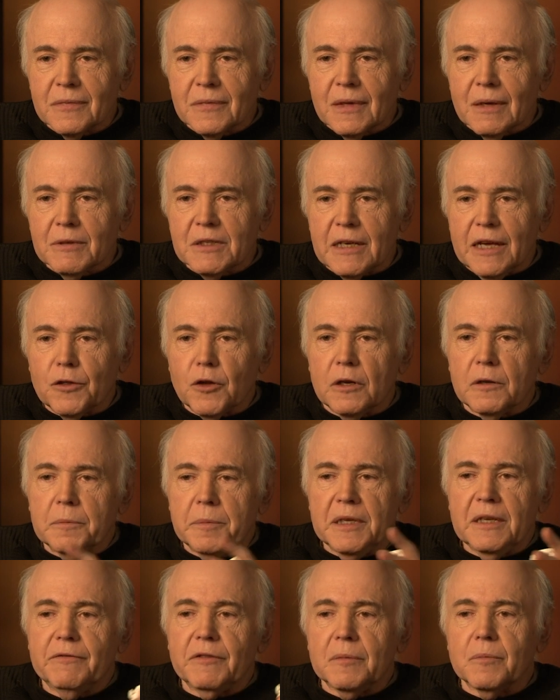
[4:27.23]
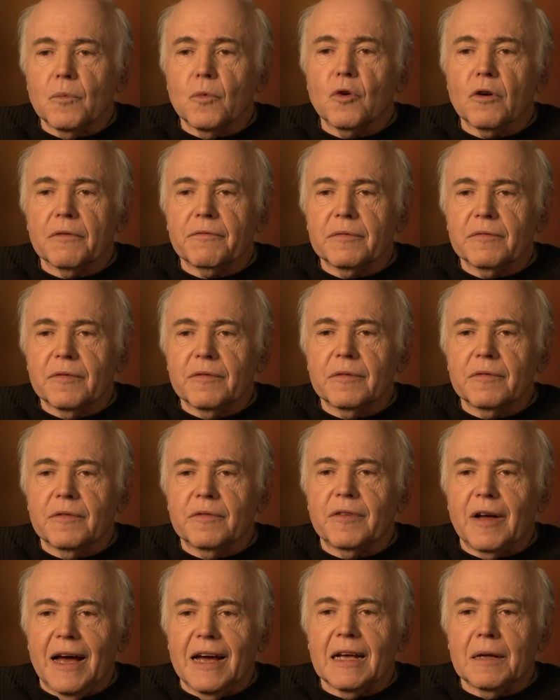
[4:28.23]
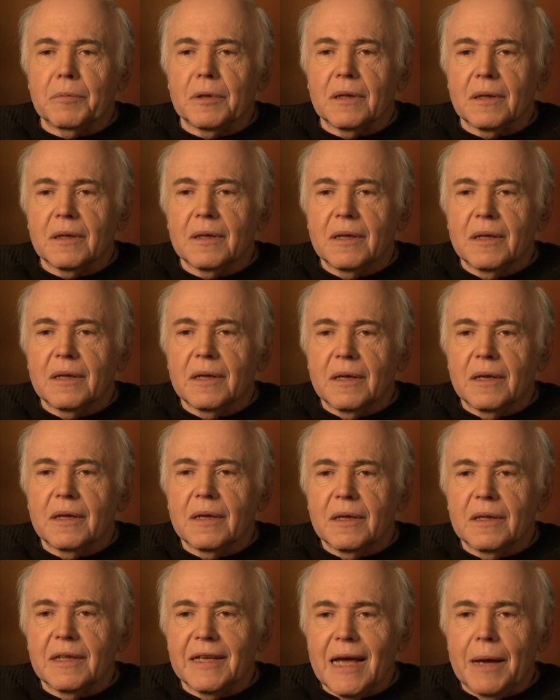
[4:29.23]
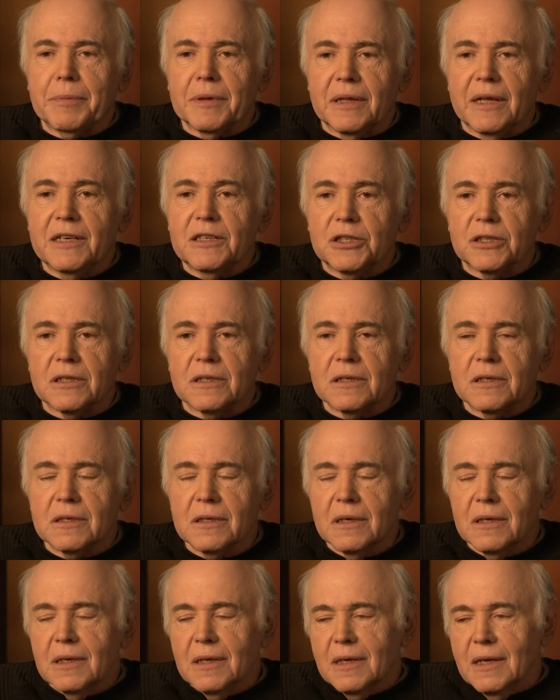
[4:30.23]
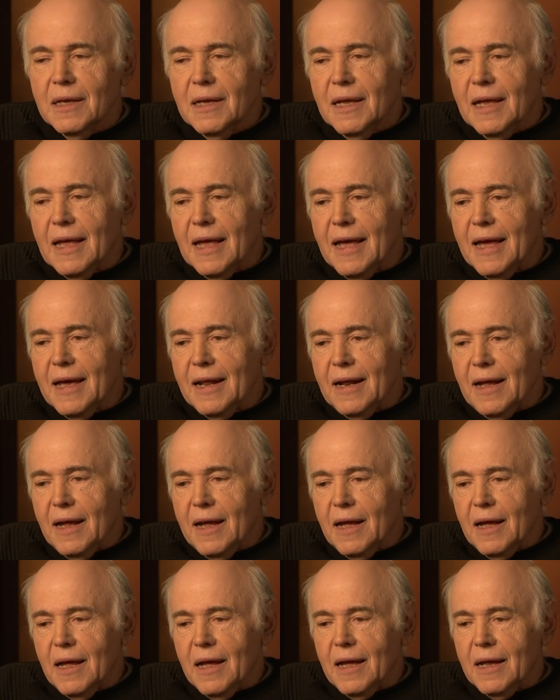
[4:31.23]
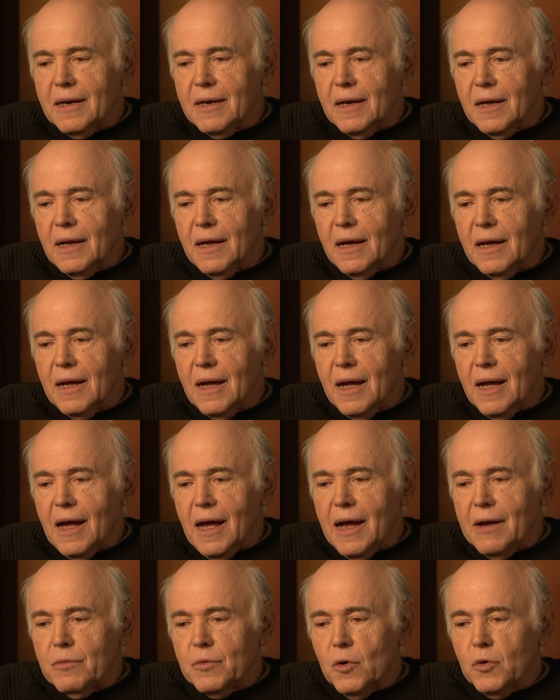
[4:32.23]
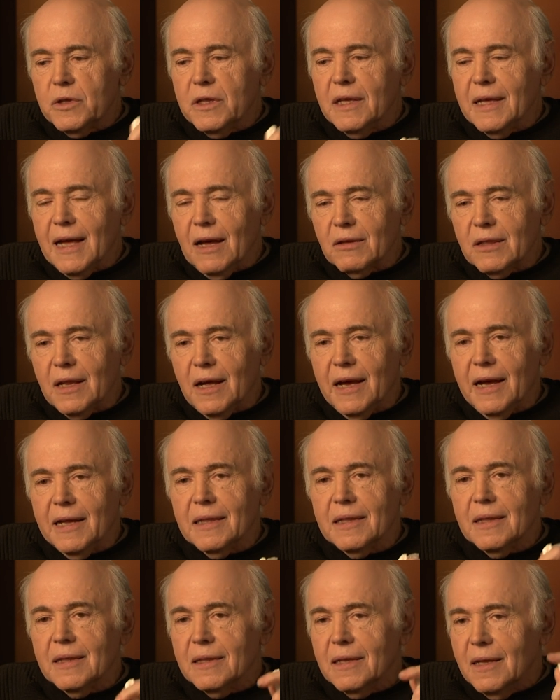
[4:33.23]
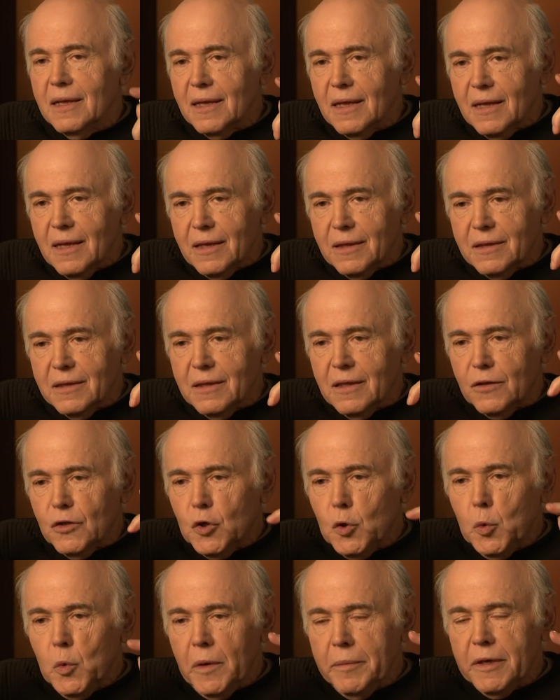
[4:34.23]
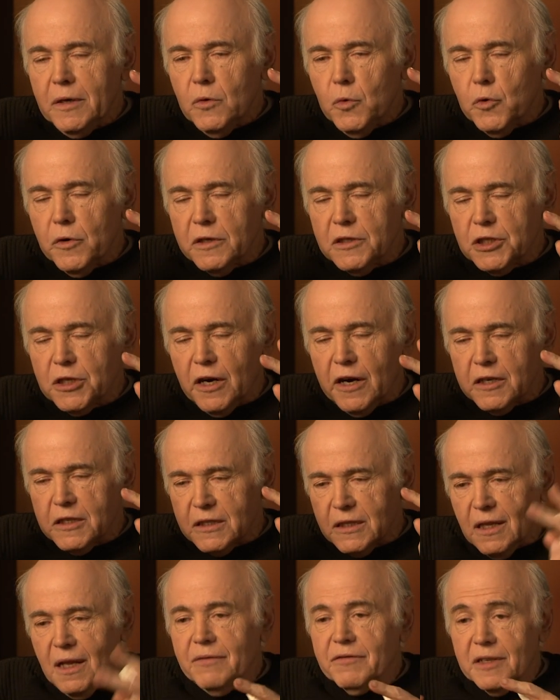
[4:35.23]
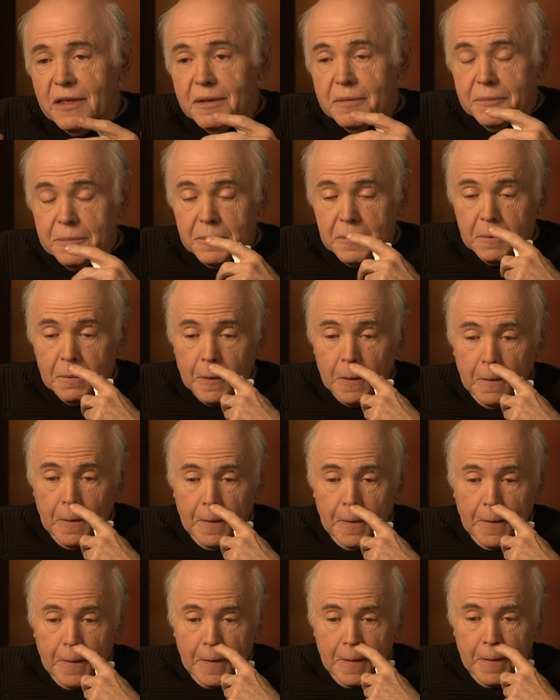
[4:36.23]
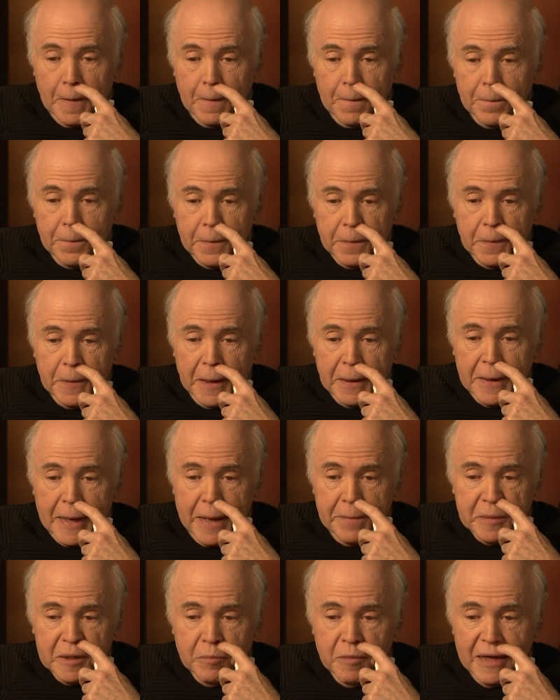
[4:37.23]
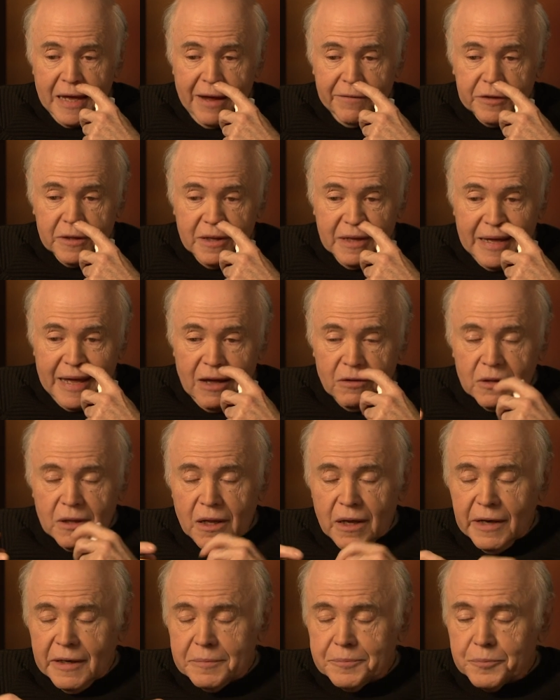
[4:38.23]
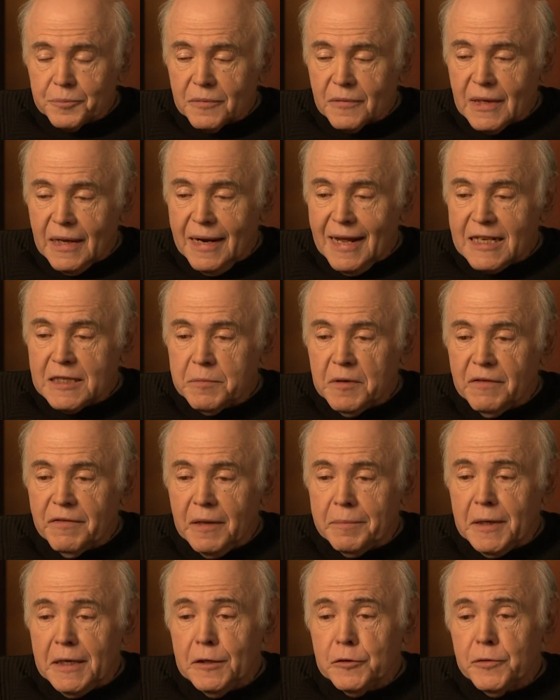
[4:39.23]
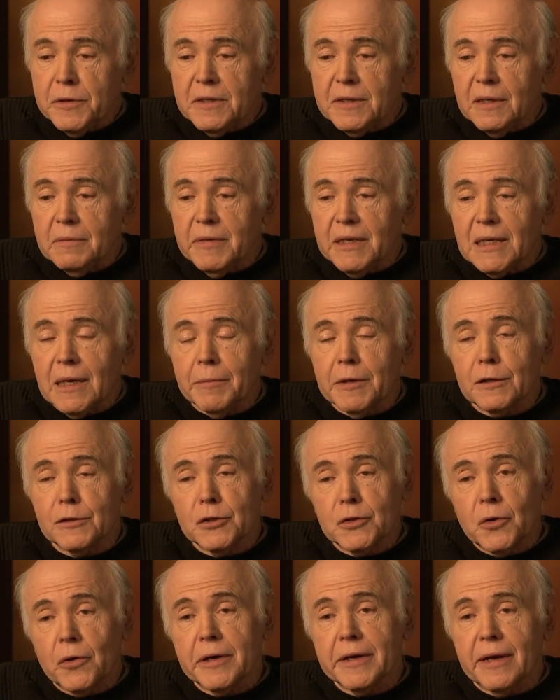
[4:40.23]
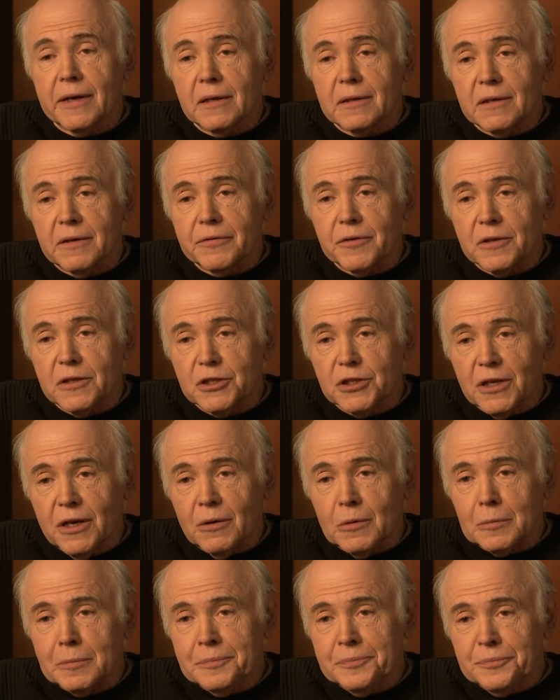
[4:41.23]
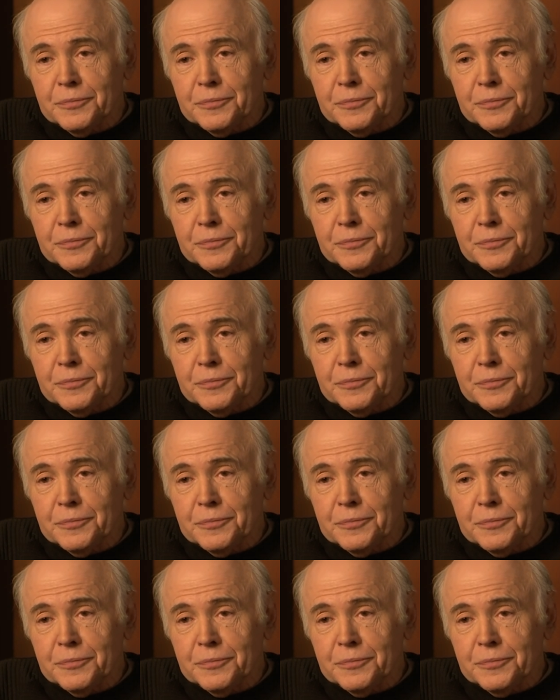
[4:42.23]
because I thought it'd be even more viable in the Appalachians. And, and uh, I wrote the outline. The two women who were in charge loved it. They came to me after the outline and asked me if I'd be interested in becoming a story editor for the show,